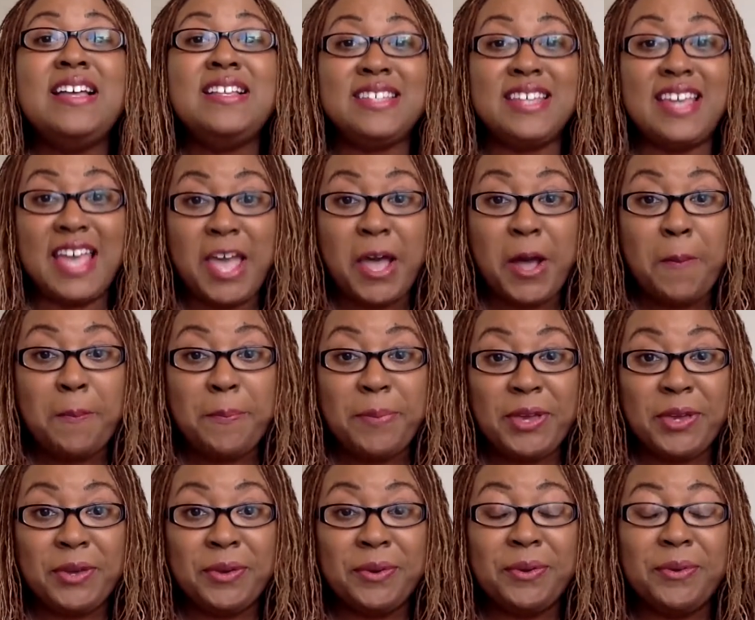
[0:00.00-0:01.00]
to help
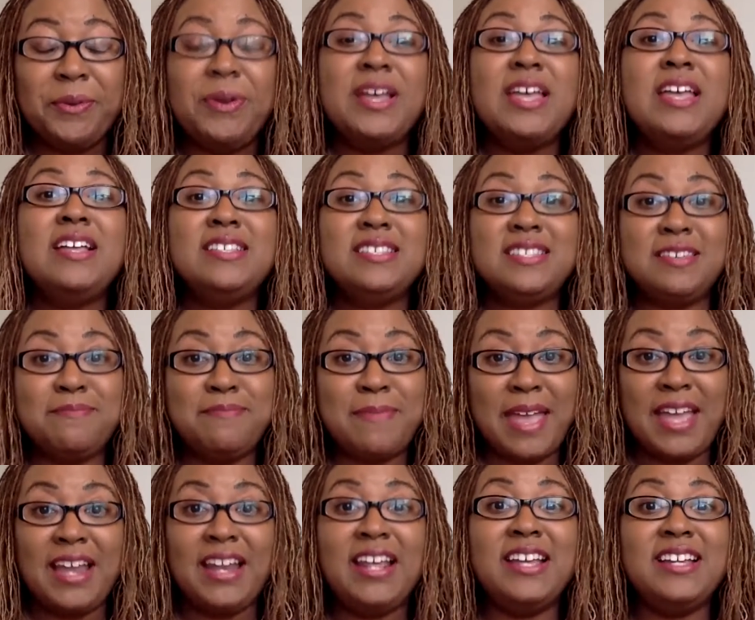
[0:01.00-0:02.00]
you to
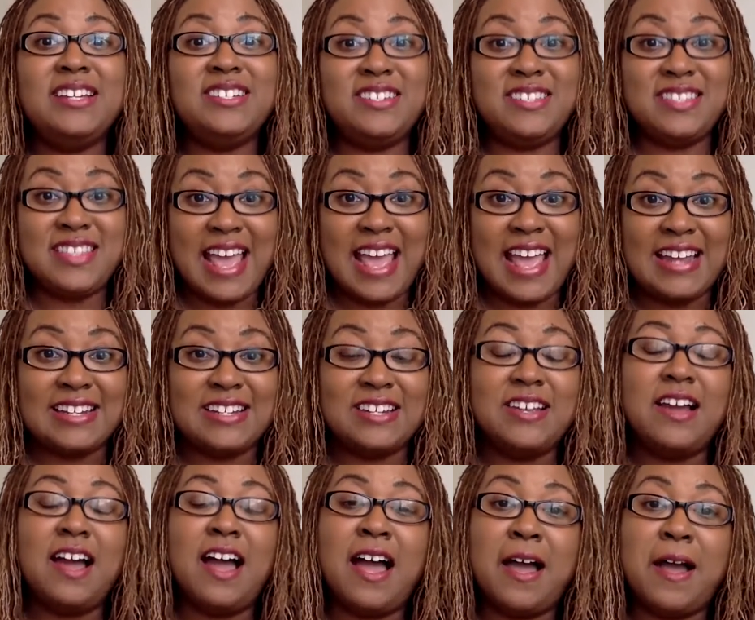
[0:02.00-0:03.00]
manage that
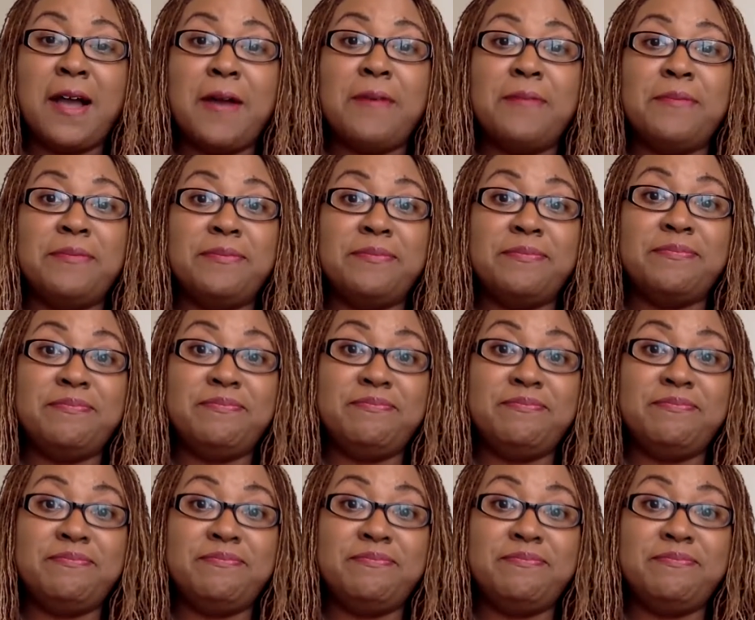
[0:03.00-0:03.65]
and